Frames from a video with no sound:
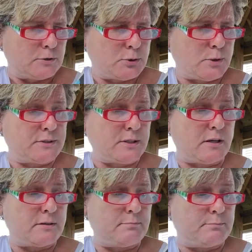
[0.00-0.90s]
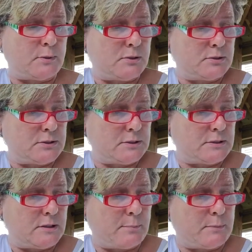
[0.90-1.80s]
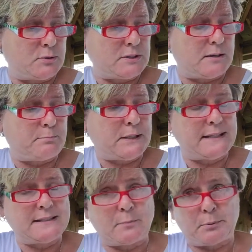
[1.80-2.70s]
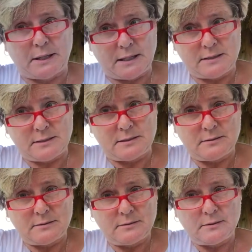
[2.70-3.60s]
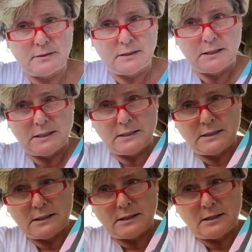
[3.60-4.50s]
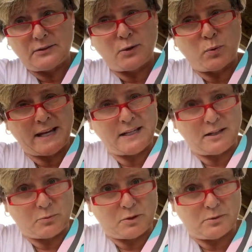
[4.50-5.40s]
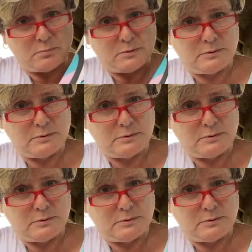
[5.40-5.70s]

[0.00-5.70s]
towards the, unmost, the most unpleasant place the waiting room.